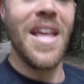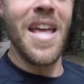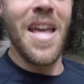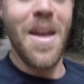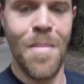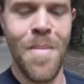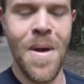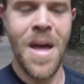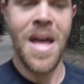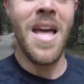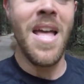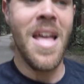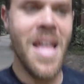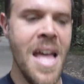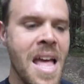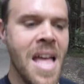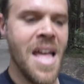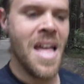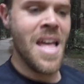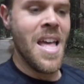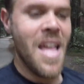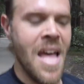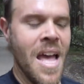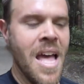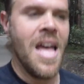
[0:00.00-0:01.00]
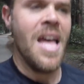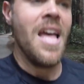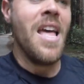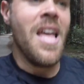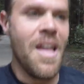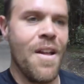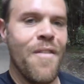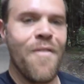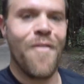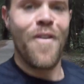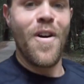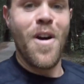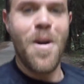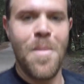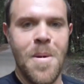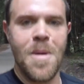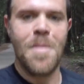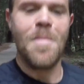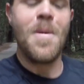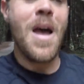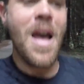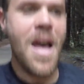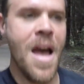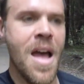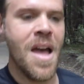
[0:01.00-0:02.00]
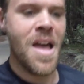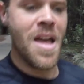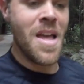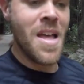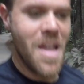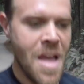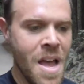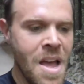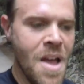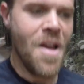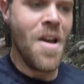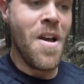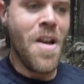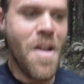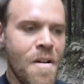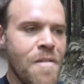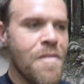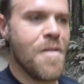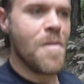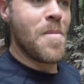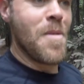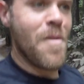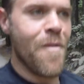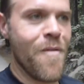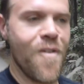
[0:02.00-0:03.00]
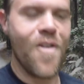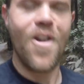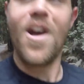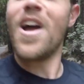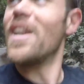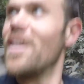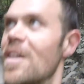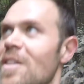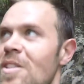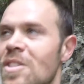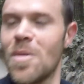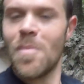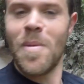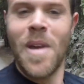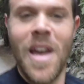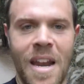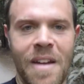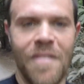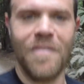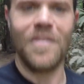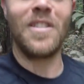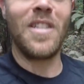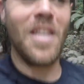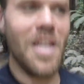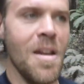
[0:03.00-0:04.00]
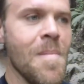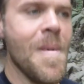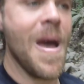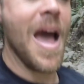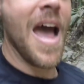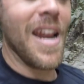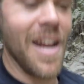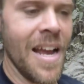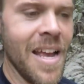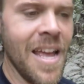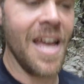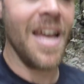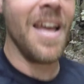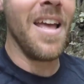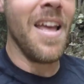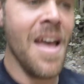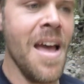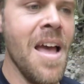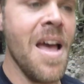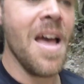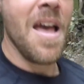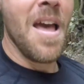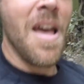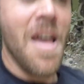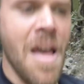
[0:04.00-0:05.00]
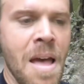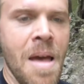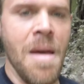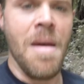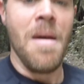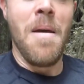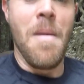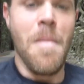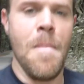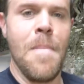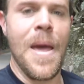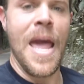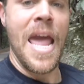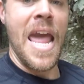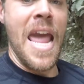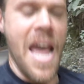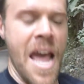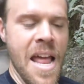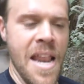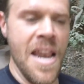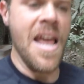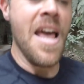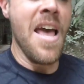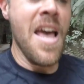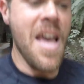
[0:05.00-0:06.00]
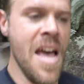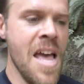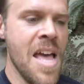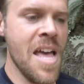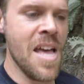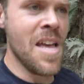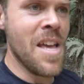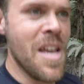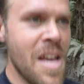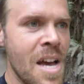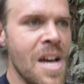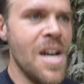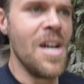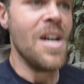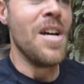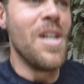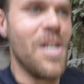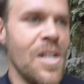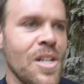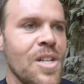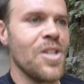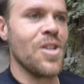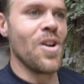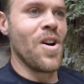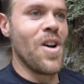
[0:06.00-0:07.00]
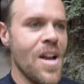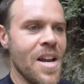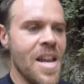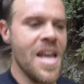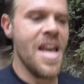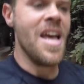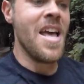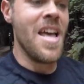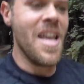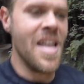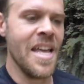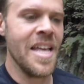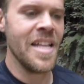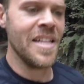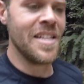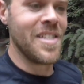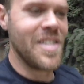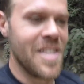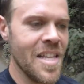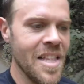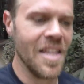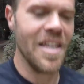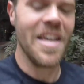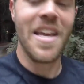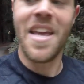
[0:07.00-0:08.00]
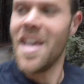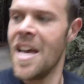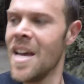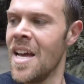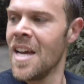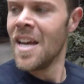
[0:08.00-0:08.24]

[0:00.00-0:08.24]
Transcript: him, film him from the front, some kind of cinematic pan. Sean instantly,